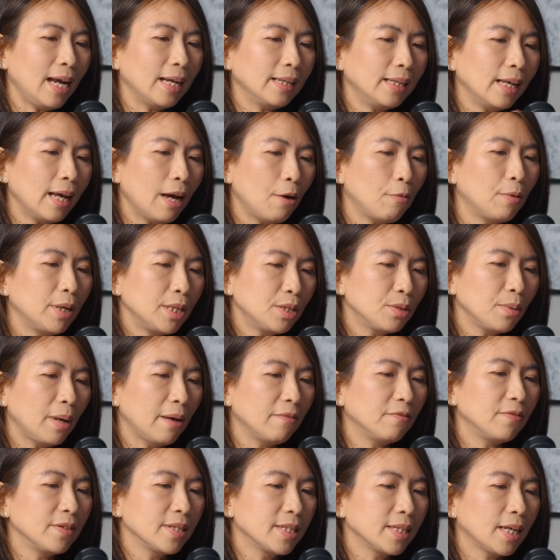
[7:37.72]
I think I want to
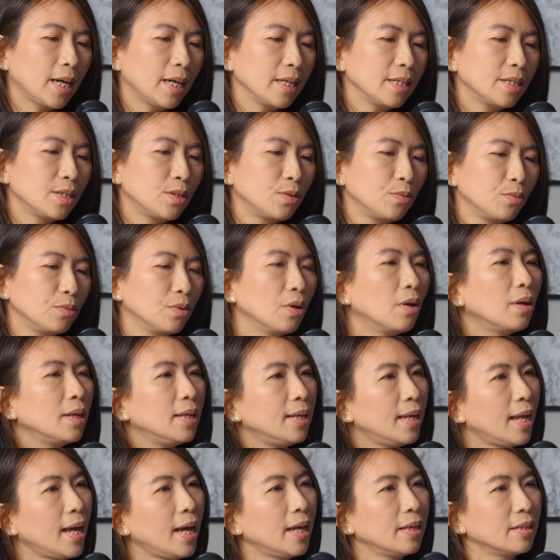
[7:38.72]
emphasize, do not
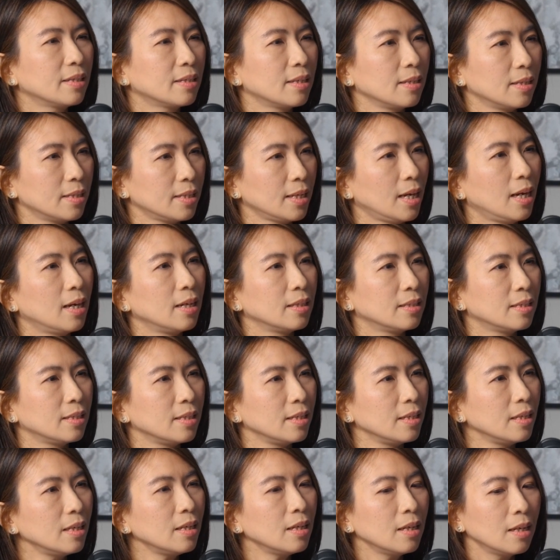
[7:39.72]
let
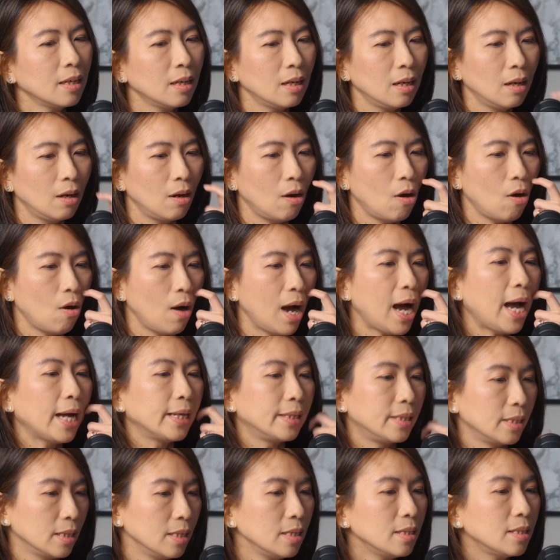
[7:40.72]
society or
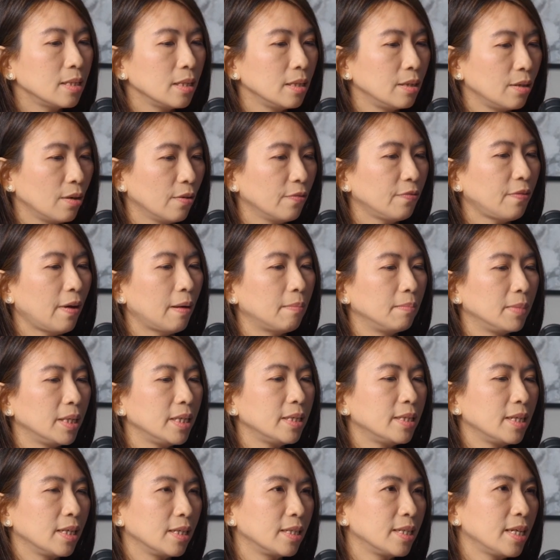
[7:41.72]
others in your
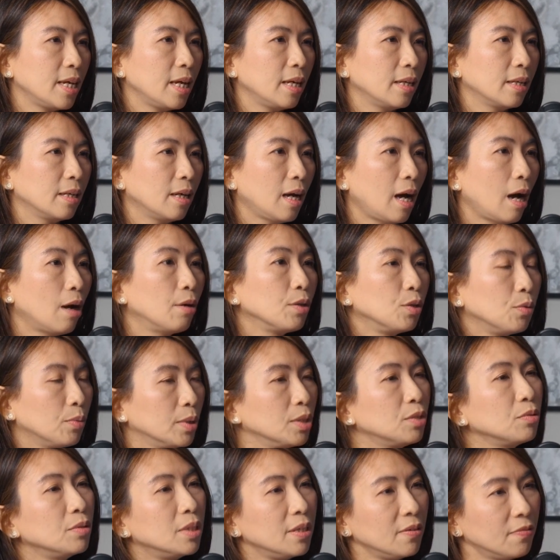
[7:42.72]
family dictate how you
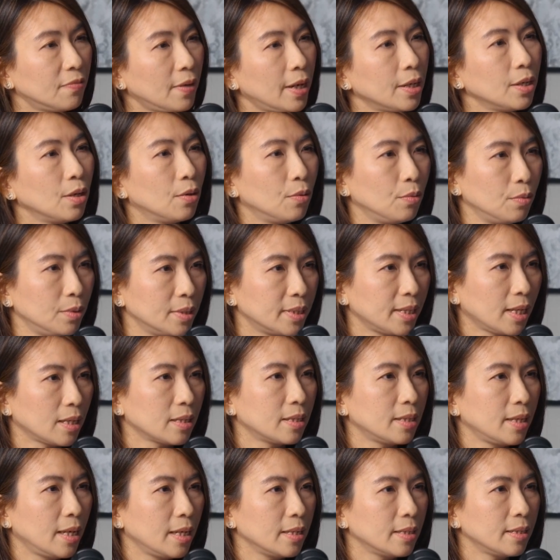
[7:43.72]
want to define your own
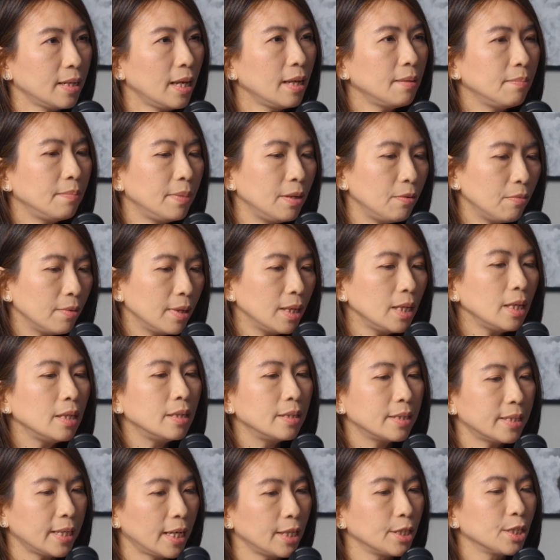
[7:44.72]
success, and be really
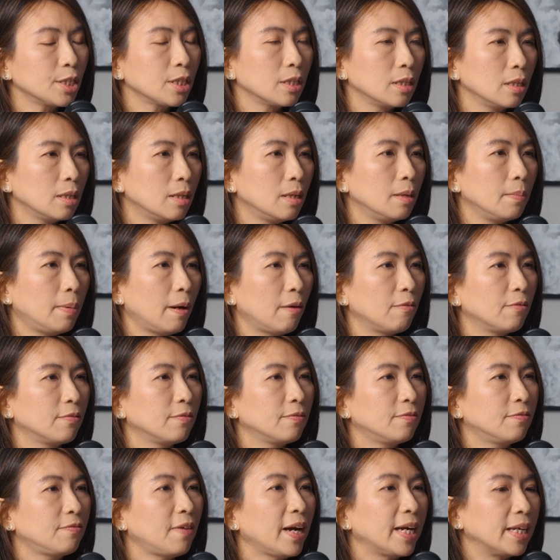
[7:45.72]
intentional about
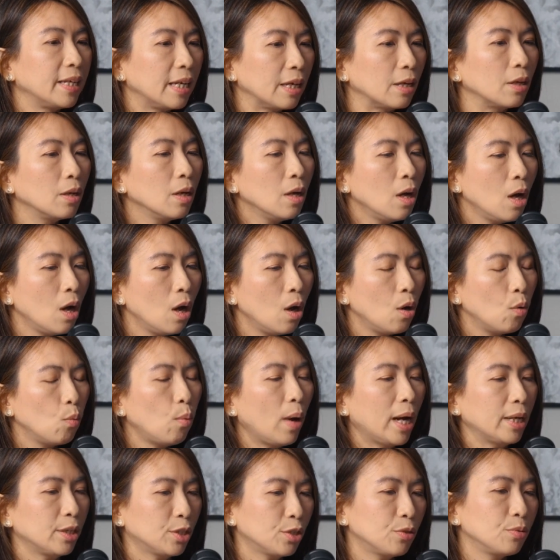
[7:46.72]
finding
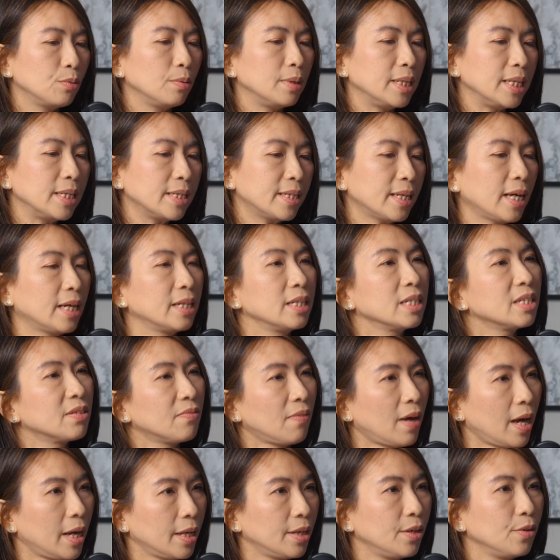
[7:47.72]
what truly
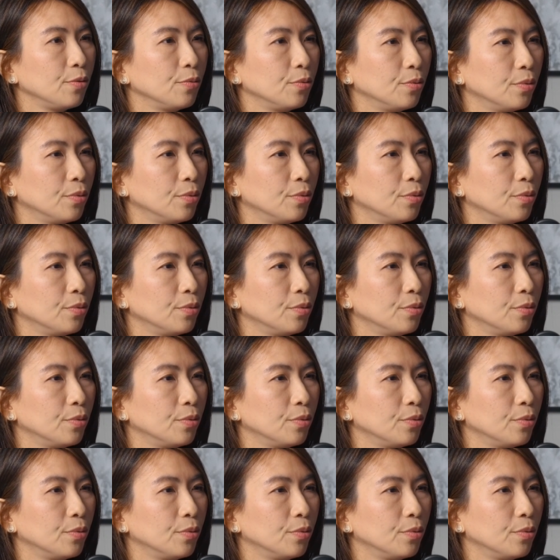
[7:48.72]
satisfies you.